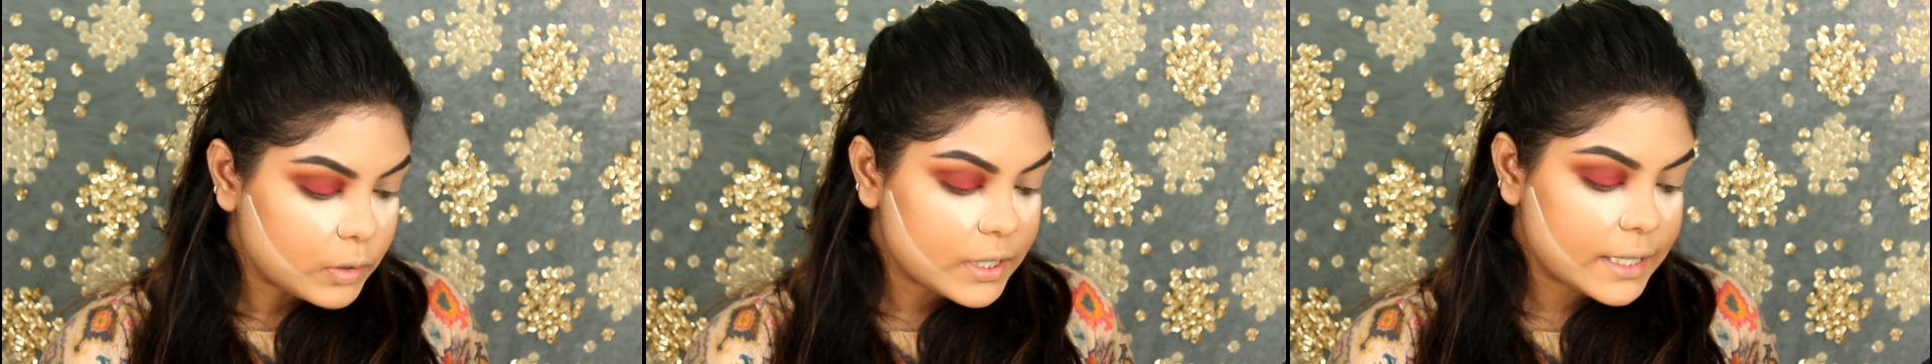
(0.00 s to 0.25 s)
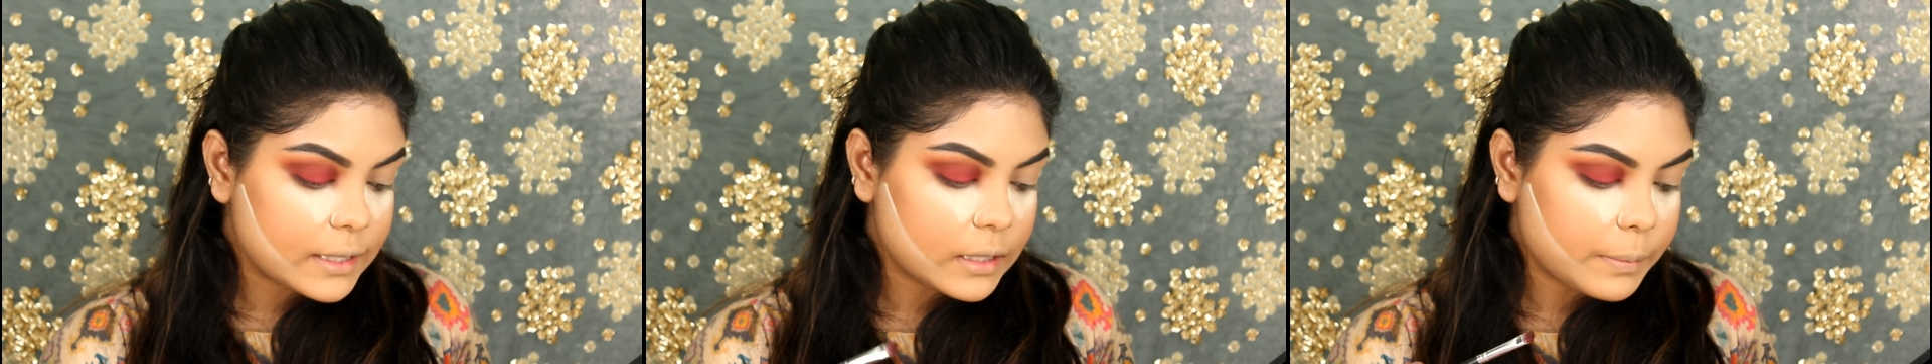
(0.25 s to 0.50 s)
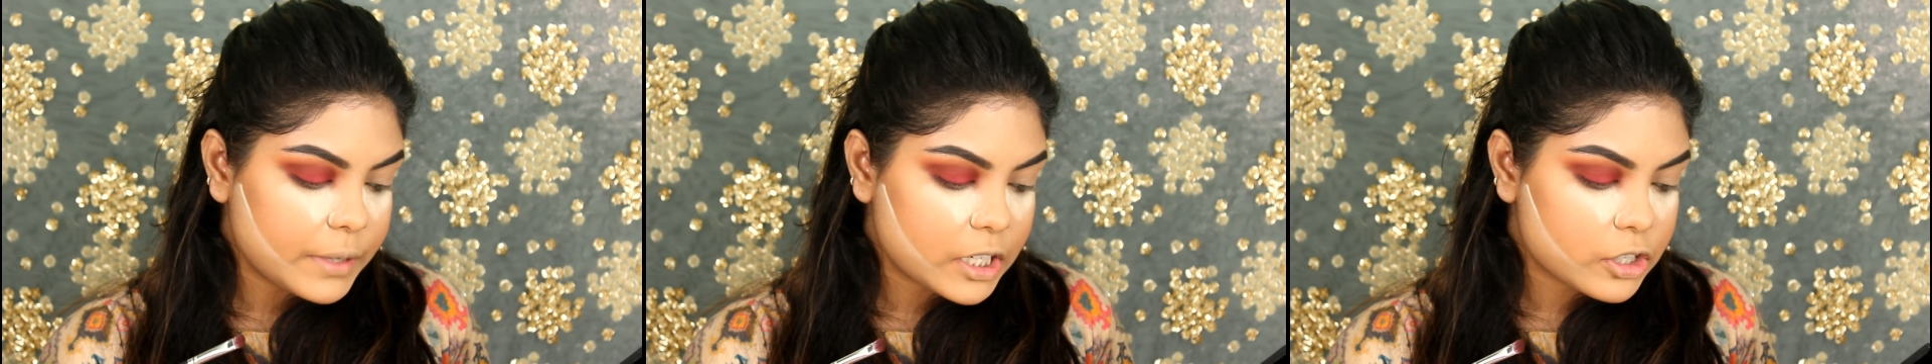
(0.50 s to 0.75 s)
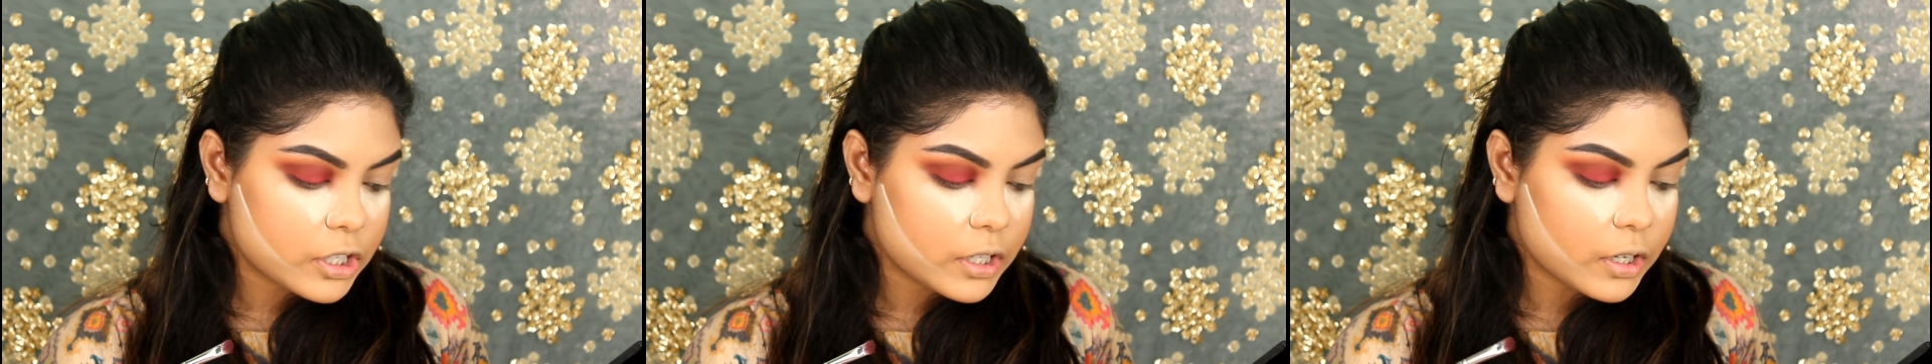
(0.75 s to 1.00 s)
taking the
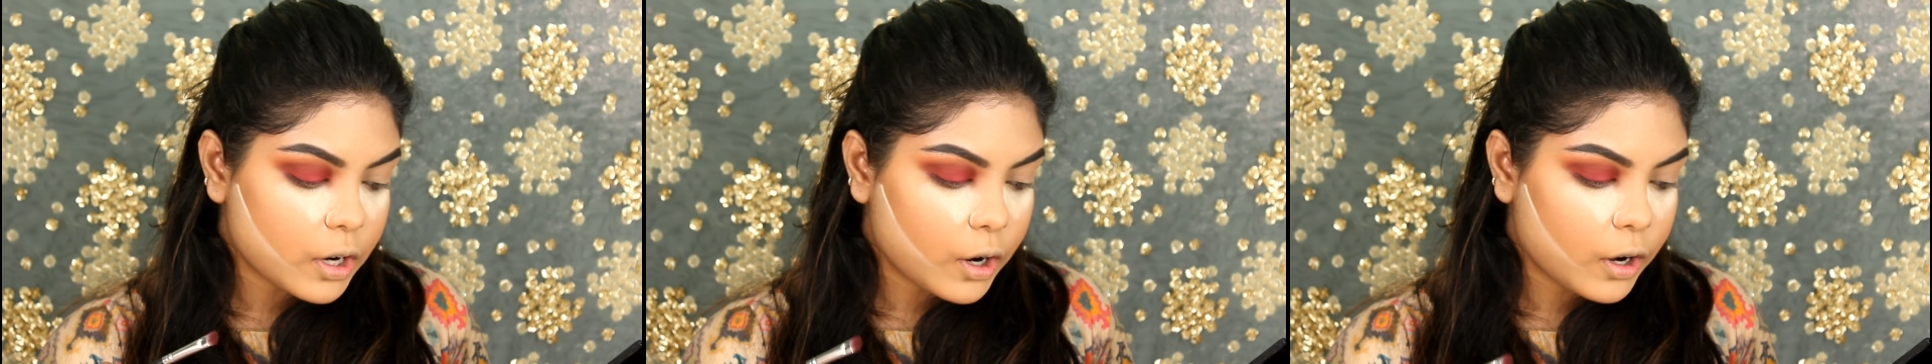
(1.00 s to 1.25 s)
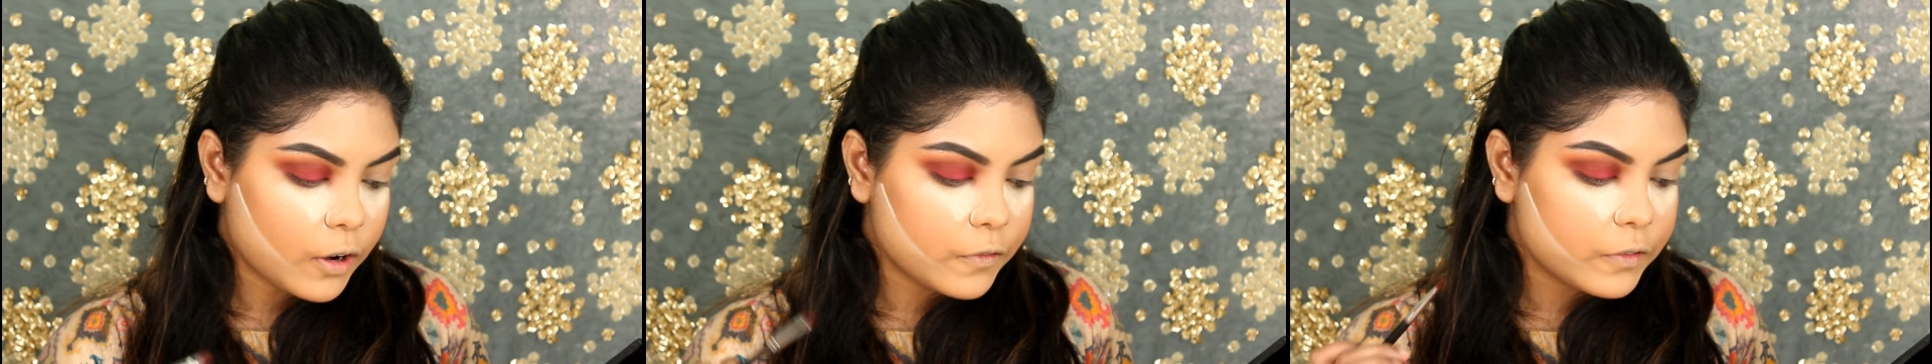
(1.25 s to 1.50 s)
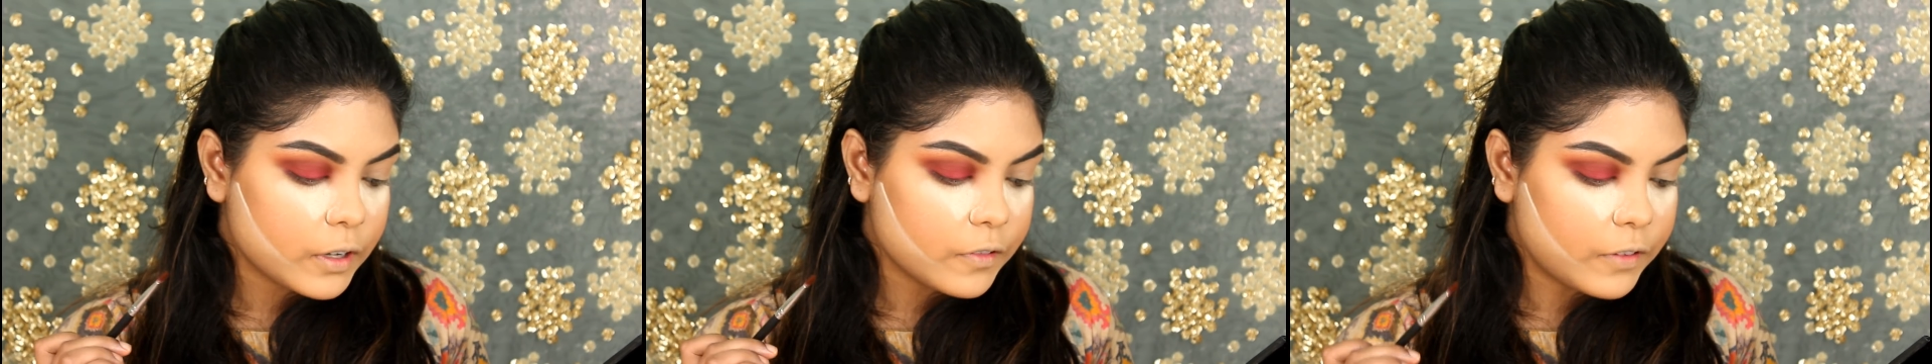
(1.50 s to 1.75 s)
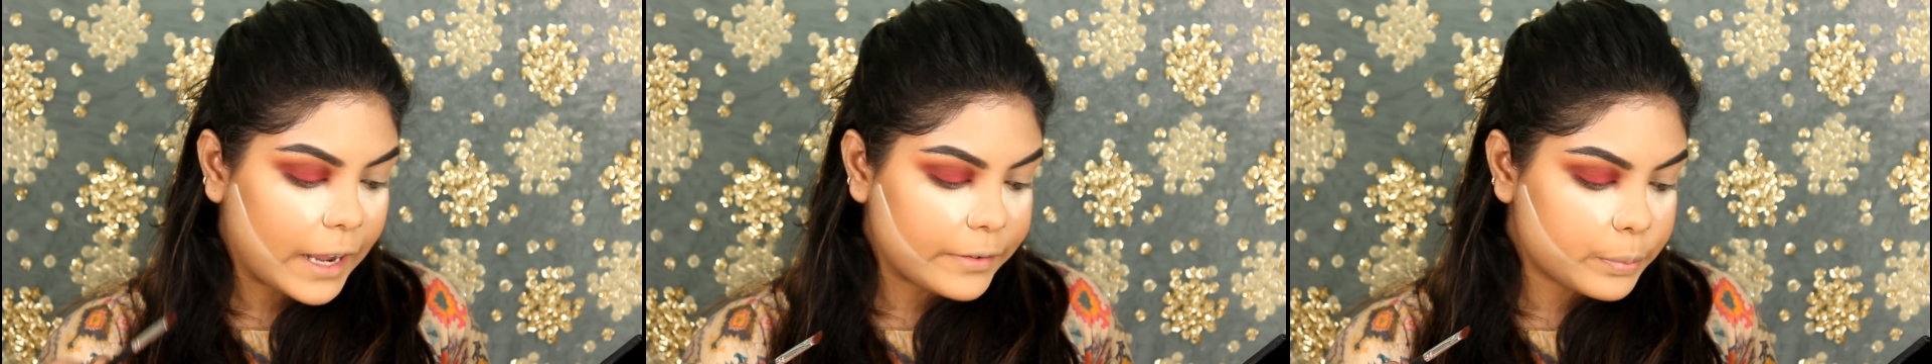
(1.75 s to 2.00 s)
mixture of
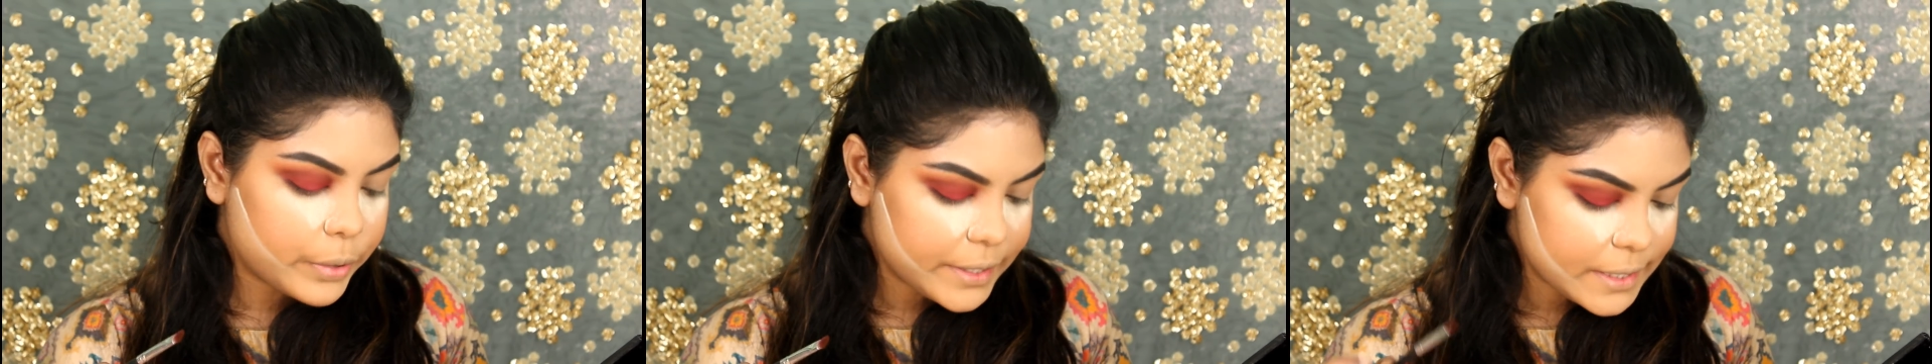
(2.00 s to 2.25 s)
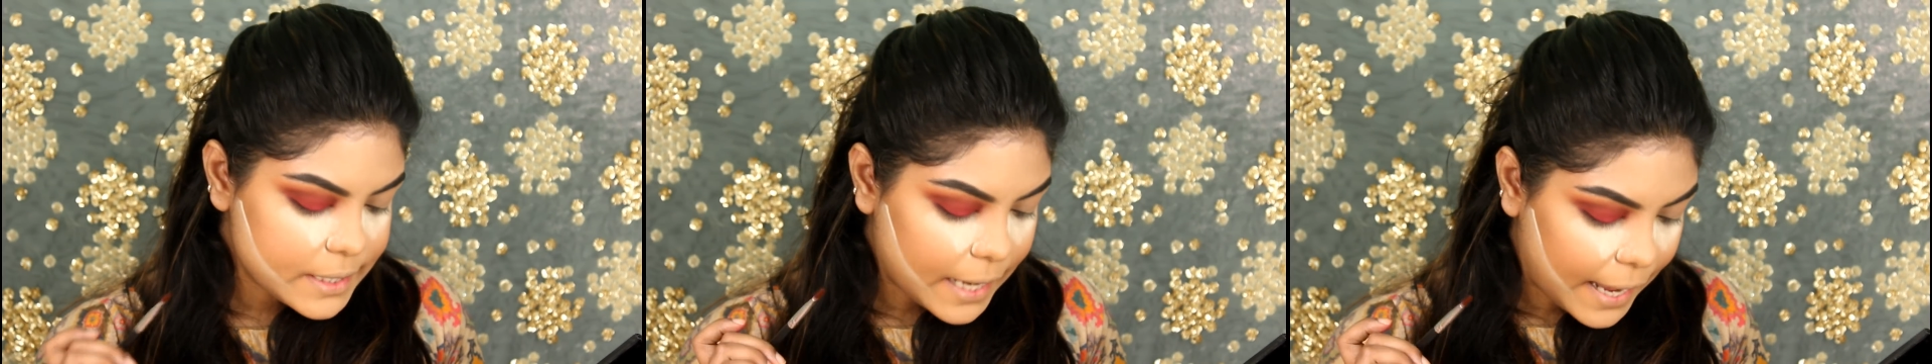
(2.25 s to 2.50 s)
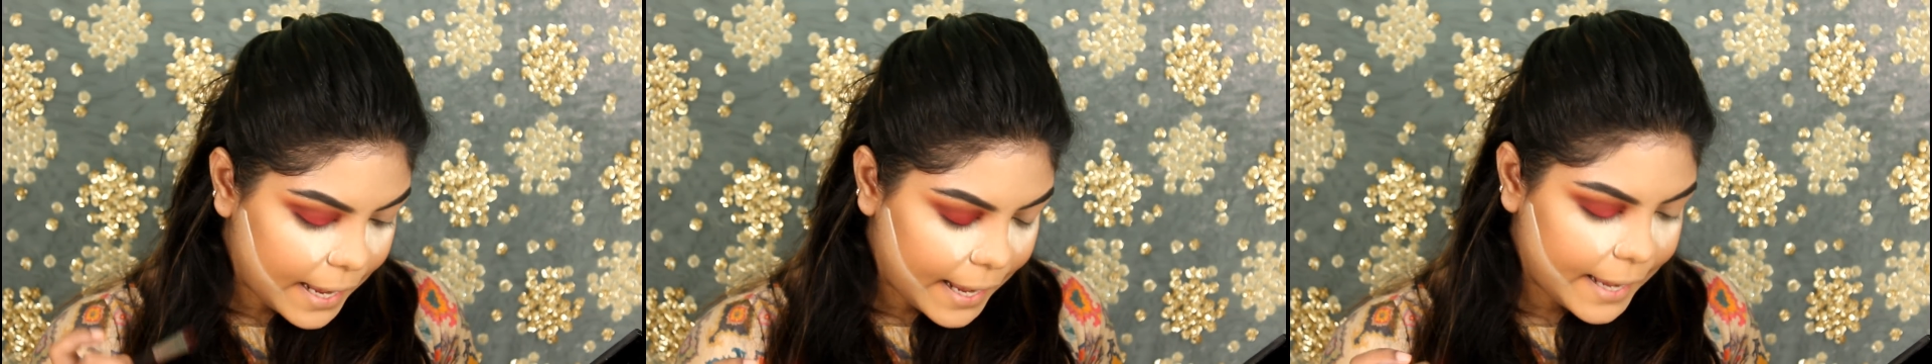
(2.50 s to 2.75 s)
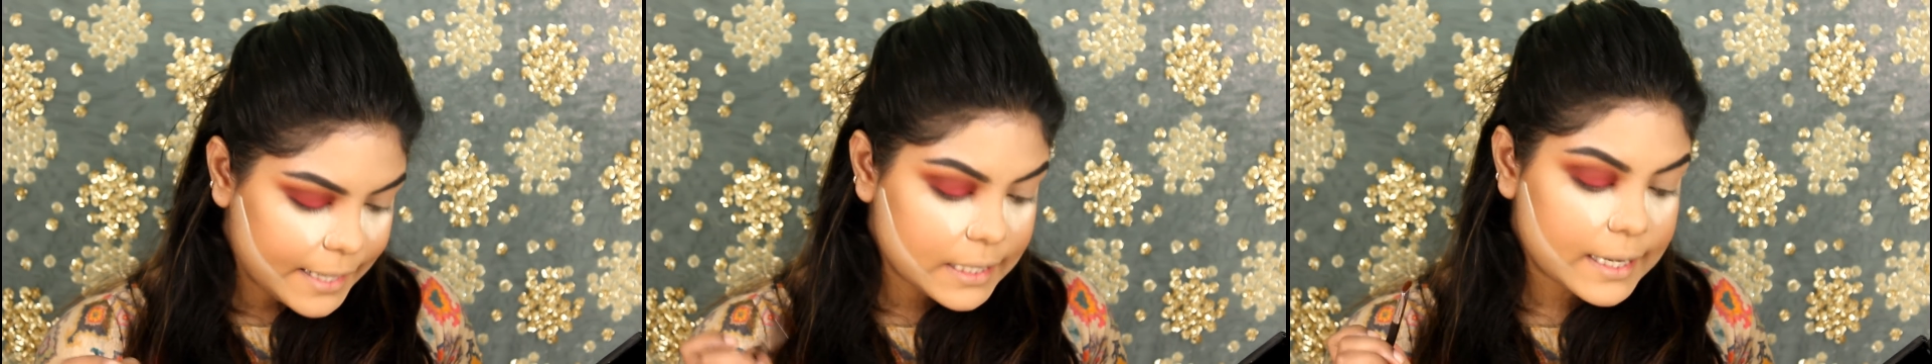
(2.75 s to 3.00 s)
Vibrant
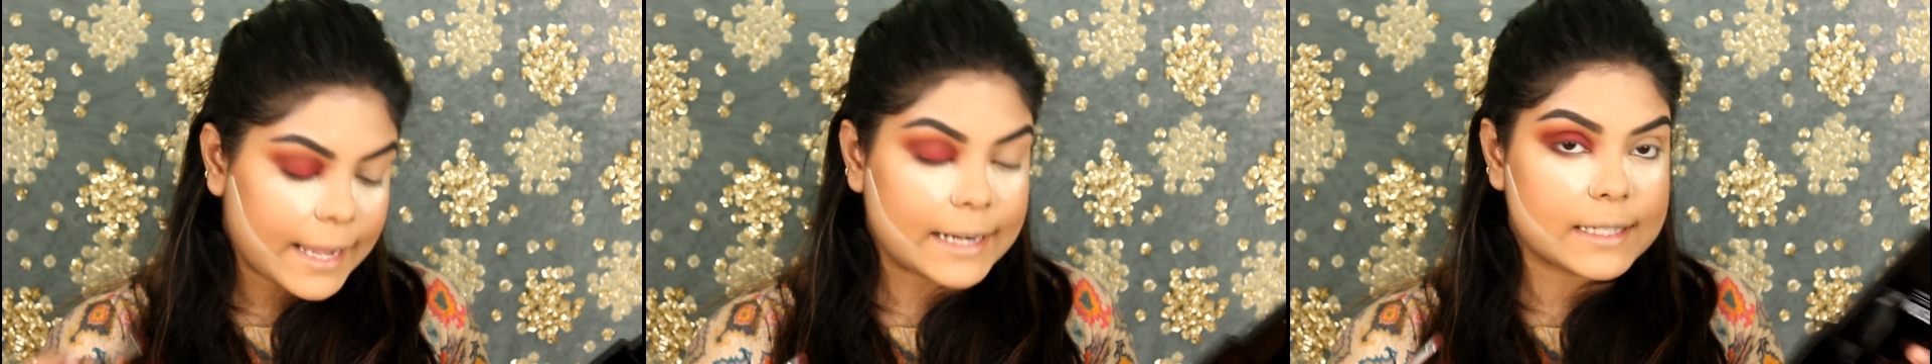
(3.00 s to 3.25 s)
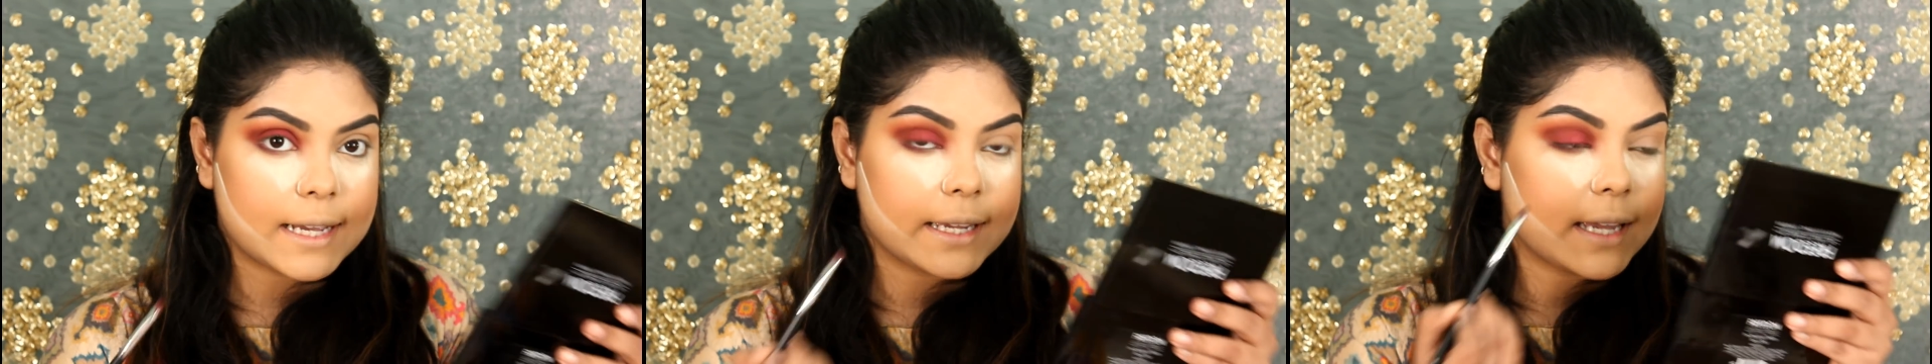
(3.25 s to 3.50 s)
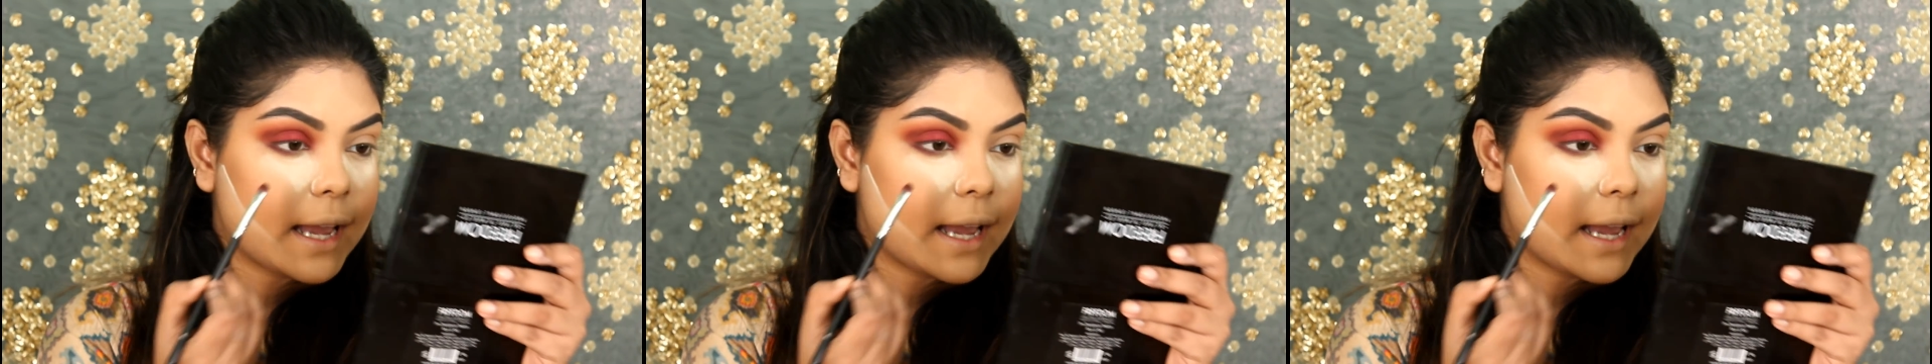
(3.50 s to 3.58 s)
and Cat Eye,